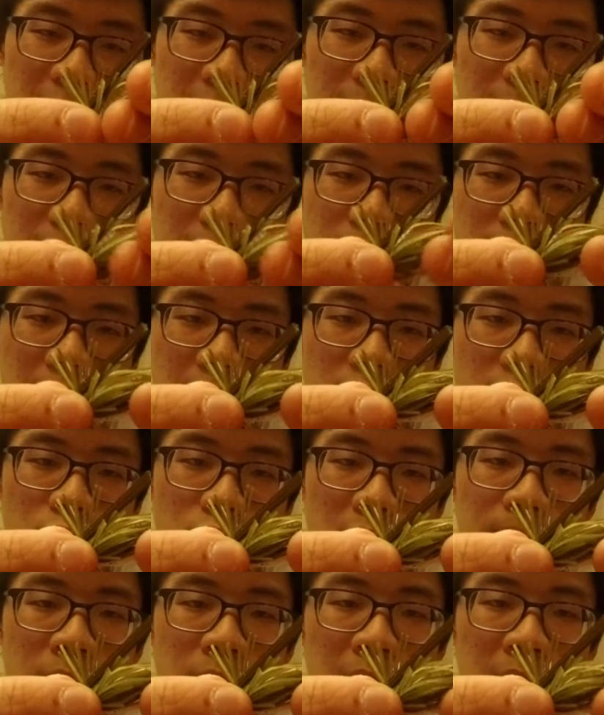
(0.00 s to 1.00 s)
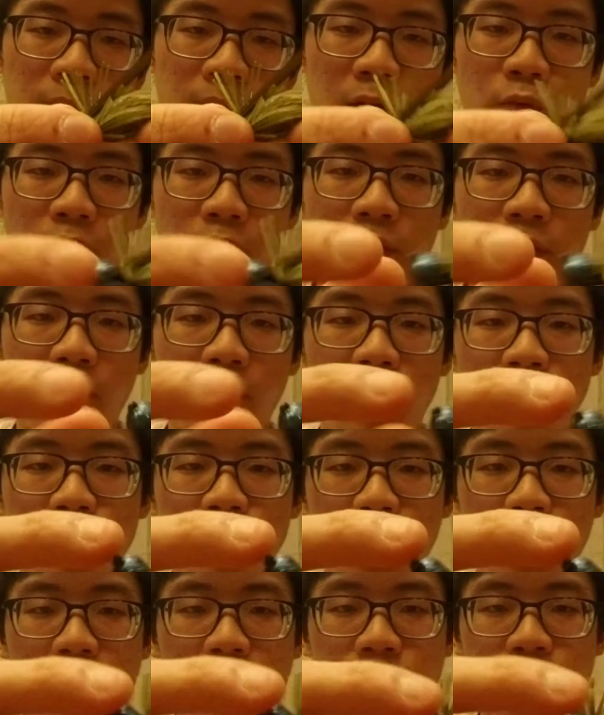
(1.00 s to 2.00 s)
top, it has a nice green pumpkin with
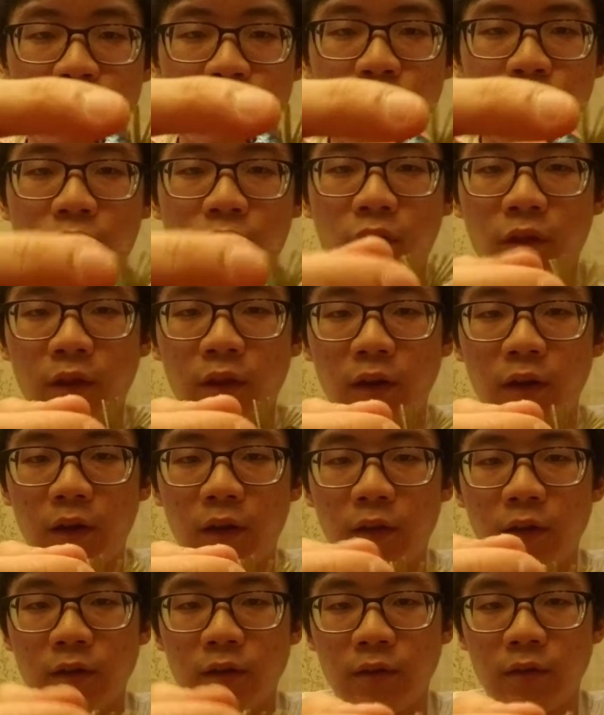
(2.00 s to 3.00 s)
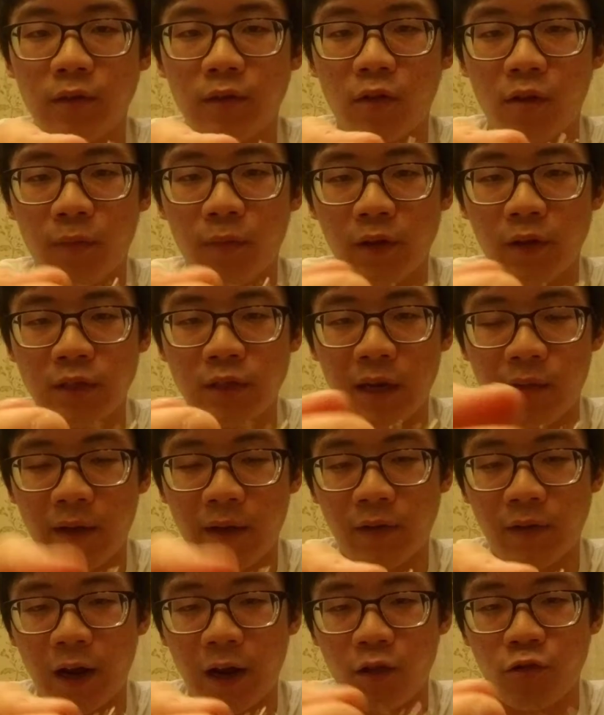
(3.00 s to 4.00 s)
chartreuse, and some of the
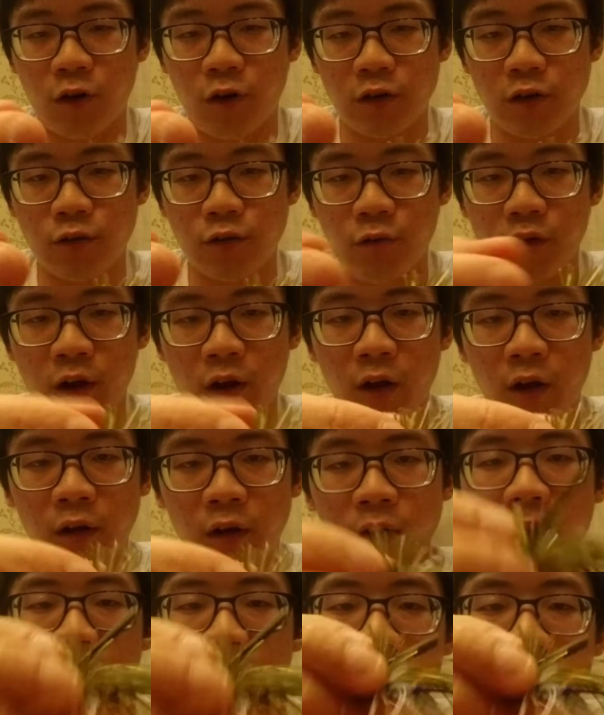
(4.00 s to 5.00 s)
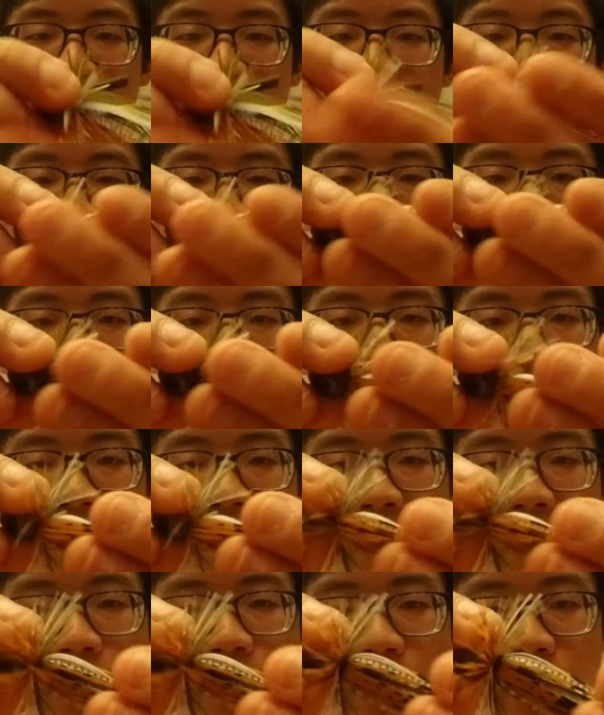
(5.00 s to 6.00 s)
tips have a nice chartreuse color. And the
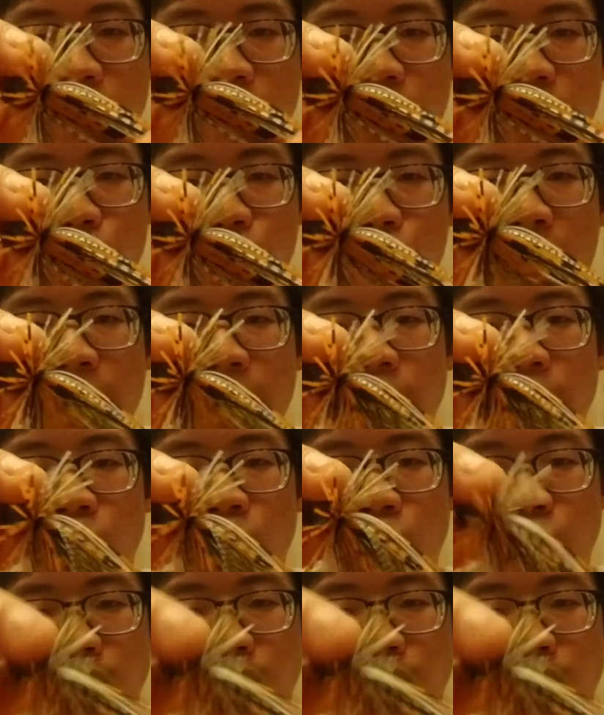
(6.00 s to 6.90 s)
bottom has a nice white and